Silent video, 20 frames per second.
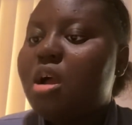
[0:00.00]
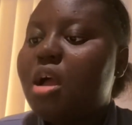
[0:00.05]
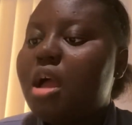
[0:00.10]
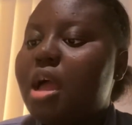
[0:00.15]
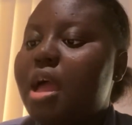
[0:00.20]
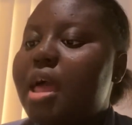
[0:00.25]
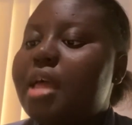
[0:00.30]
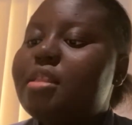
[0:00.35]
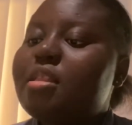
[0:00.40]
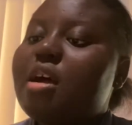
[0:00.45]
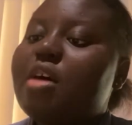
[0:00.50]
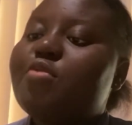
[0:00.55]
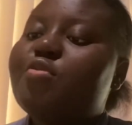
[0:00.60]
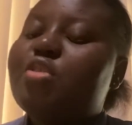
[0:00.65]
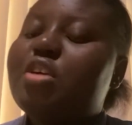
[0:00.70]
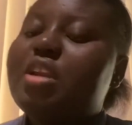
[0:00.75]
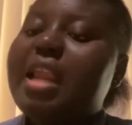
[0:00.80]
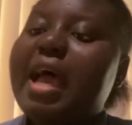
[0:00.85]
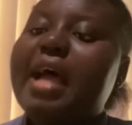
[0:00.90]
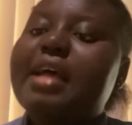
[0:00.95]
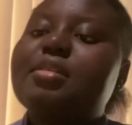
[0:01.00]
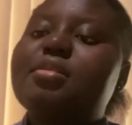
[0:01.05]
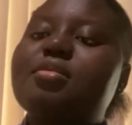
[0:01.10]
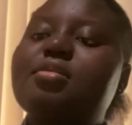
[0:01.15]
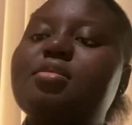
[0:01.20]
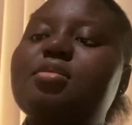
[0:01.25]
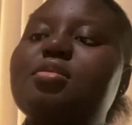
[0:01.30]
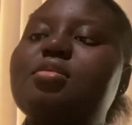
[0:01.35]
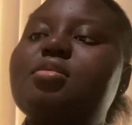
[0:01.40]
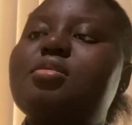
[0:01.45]
And the
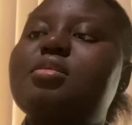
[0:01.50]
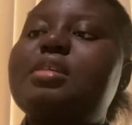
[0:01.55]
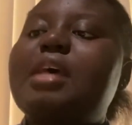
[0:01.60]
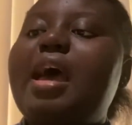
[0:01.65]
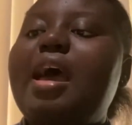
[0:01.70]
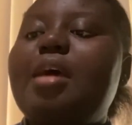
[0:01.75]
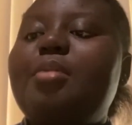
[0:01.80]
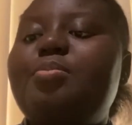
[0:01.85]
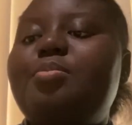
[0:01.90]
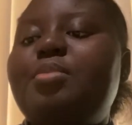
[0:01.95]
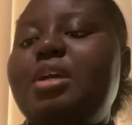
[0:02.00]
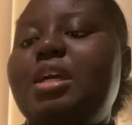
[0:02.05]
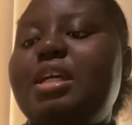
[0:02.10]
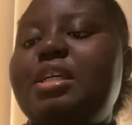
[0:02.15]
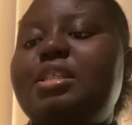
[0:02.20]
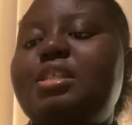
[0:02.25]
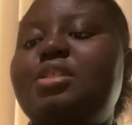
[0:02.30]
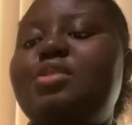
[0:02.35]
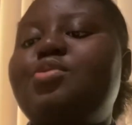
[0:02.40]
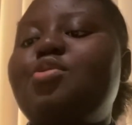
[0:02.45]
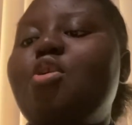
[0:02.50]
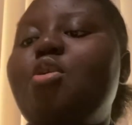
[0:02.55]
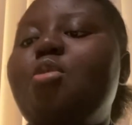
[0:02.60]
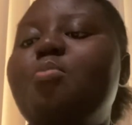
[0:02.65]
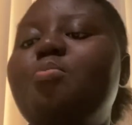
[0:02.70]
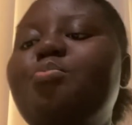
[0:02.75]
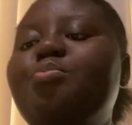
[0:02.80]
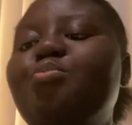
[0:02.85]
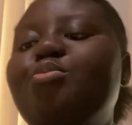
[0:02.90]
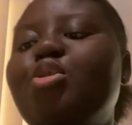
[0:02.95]
last type is
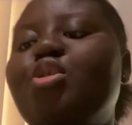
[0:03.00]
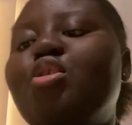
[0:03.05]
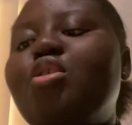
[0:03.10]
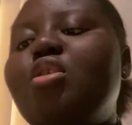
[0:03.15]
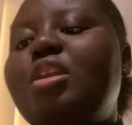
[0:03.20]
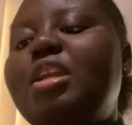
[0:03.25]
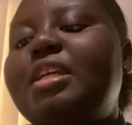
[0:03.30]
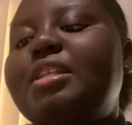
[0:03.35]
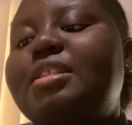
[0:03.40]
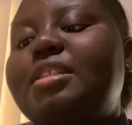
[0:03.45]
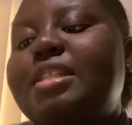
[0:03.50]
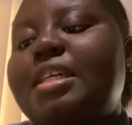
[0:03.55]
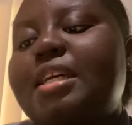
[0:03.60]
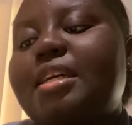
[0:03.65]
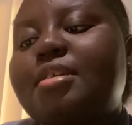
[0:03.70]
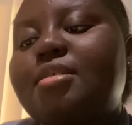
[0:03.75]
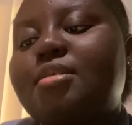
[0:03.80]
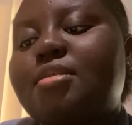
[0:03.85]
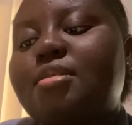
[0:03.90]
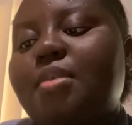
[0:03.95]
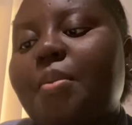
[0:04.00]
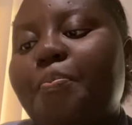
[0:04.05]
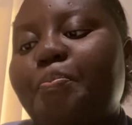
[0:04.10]
the mucolytics.